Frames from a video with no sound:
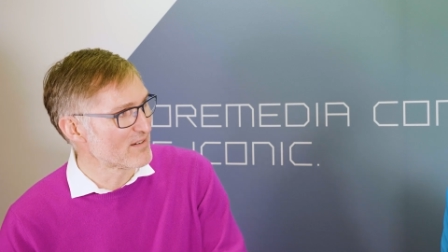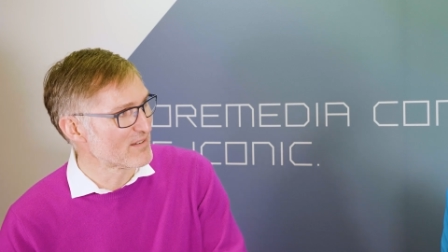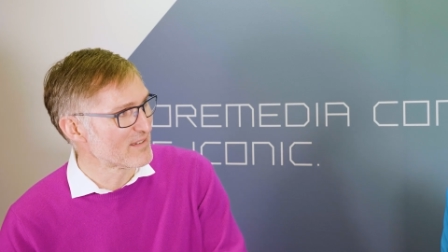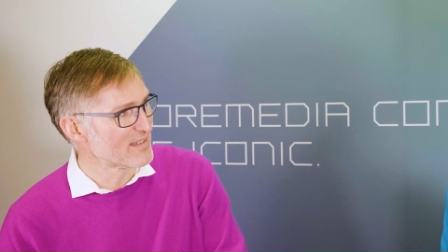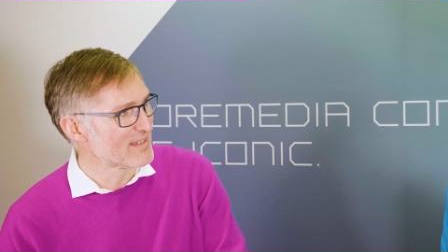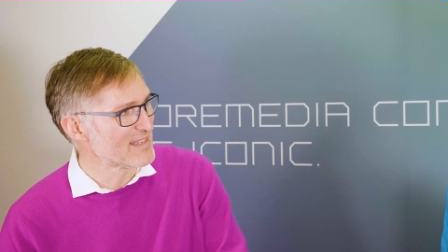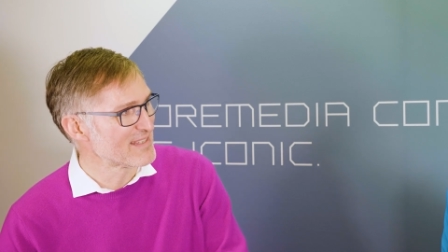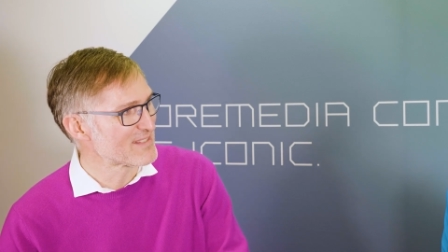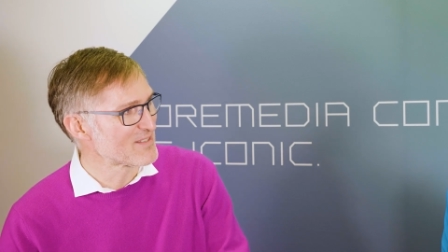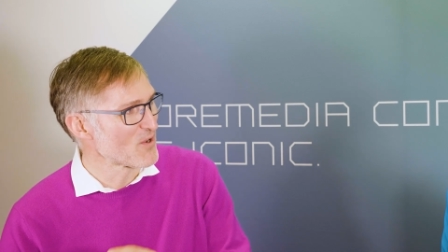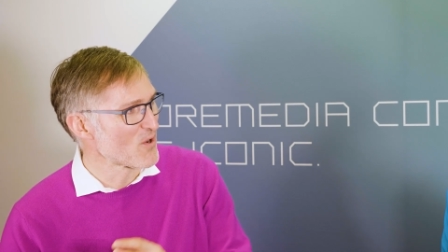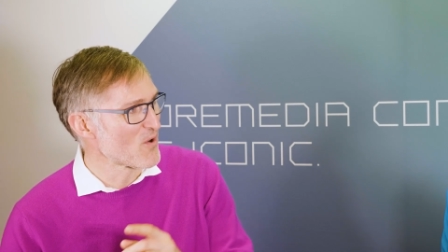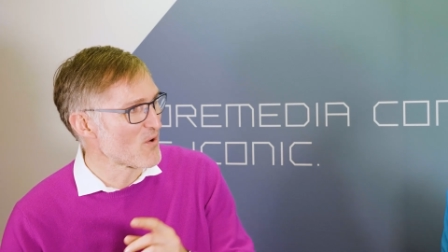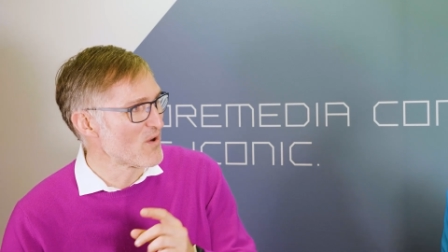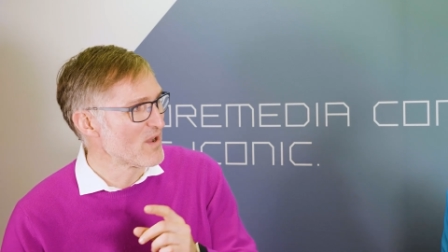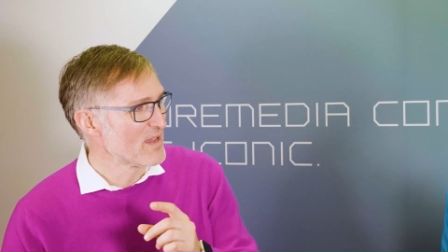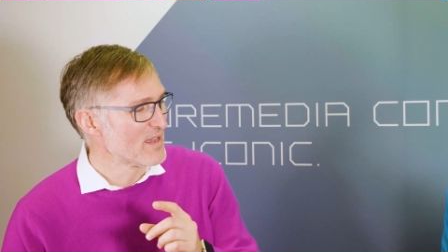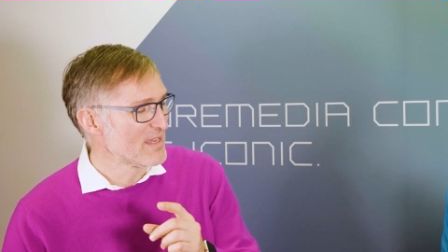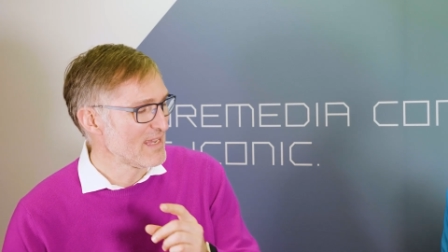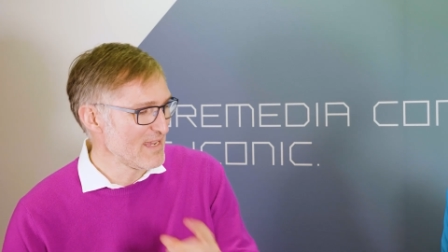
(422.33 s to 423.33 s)
Yeah.
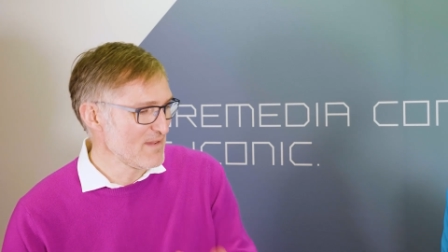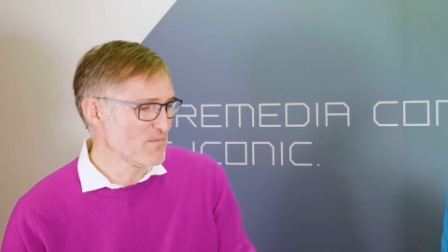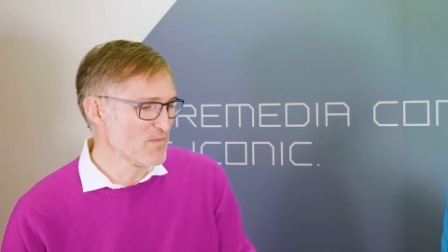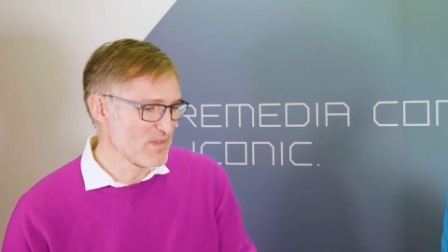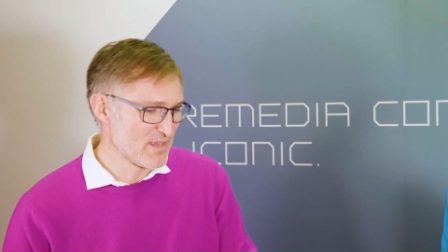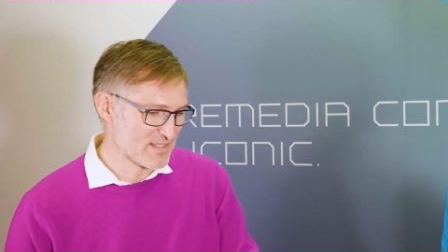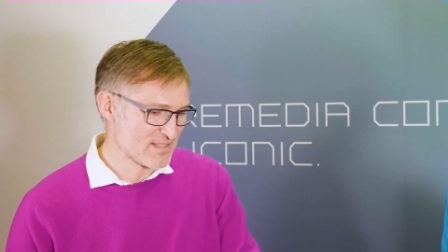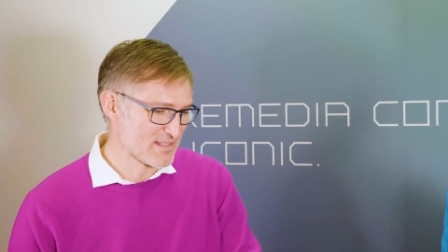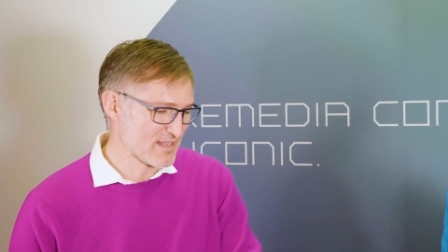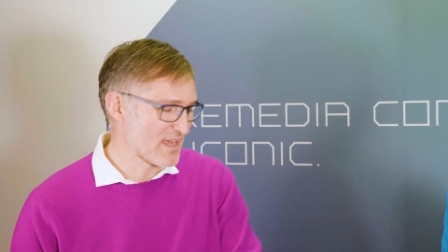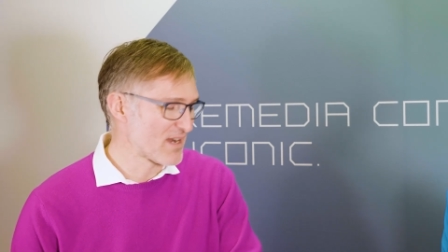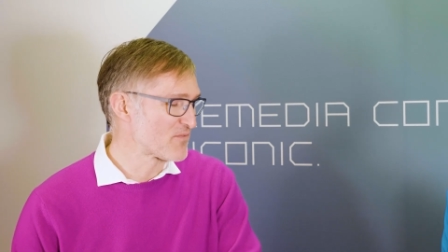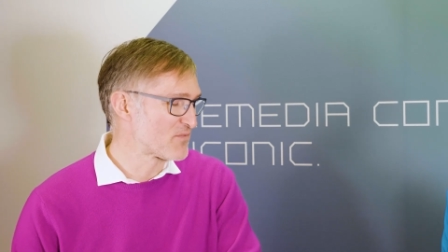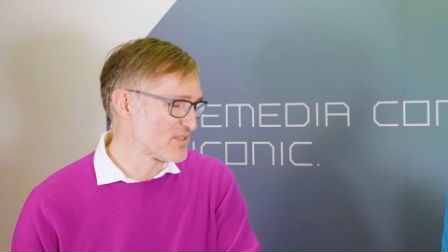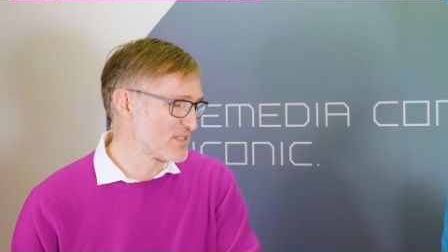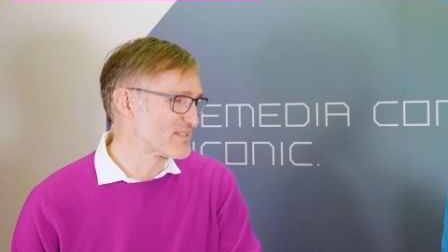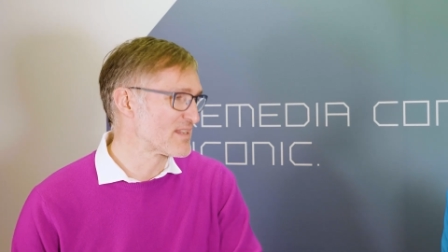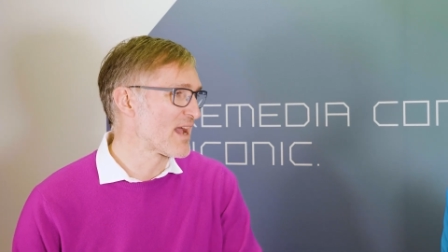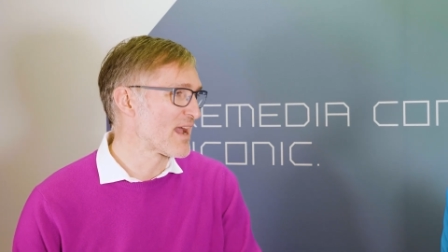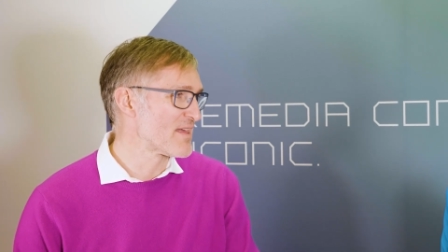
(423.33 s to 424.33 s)
So even this kind
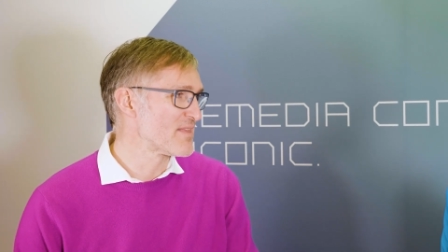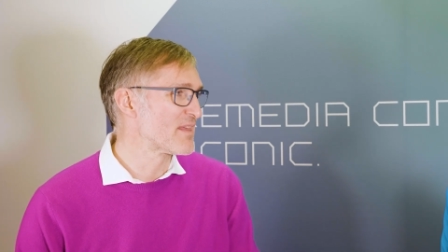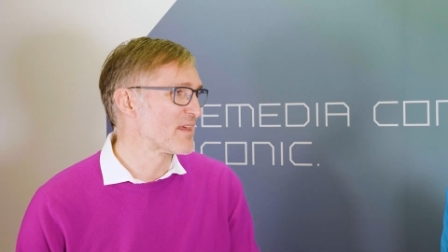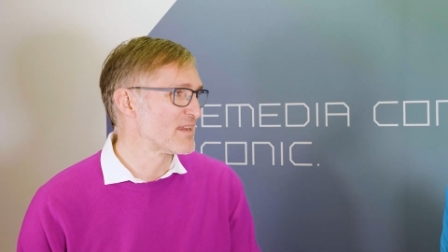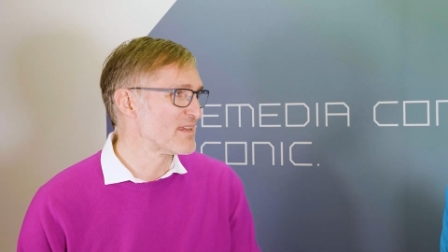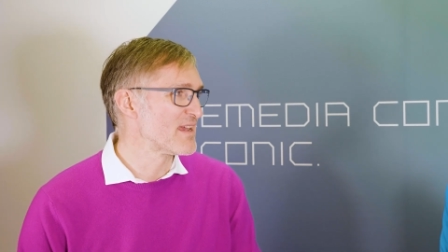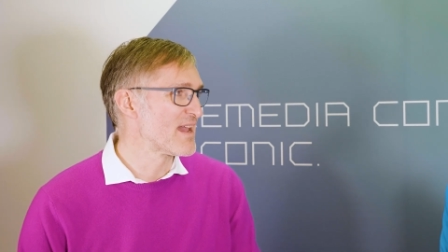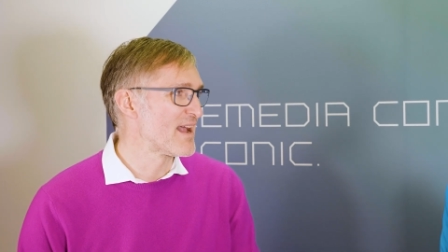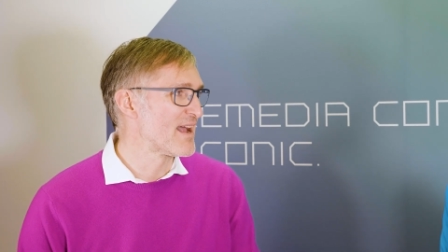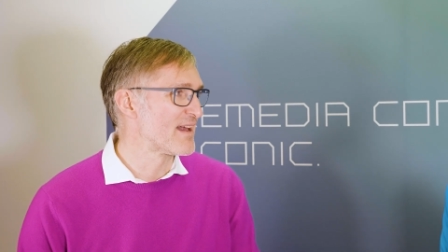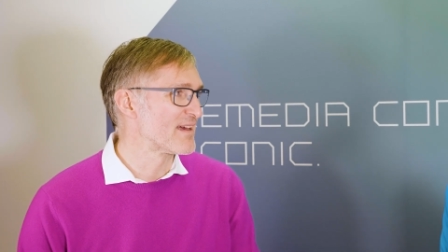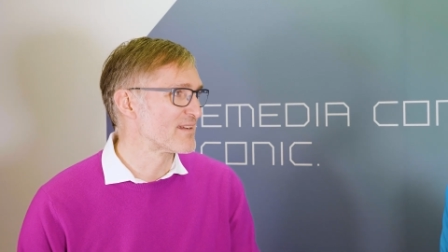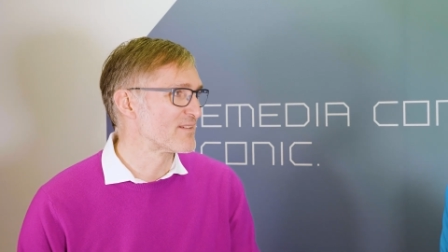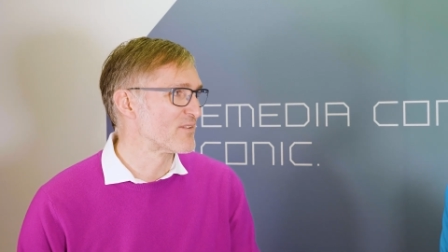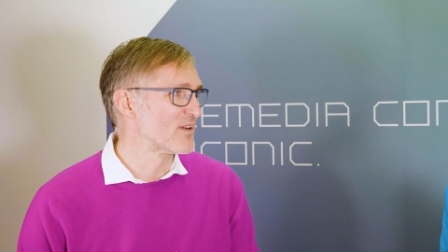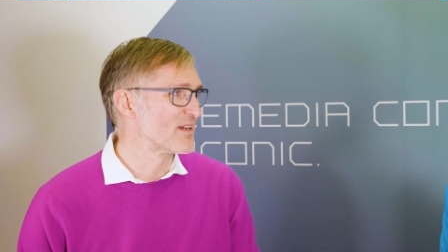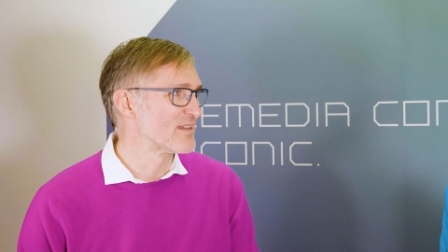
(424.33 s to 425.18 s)
of design that he had,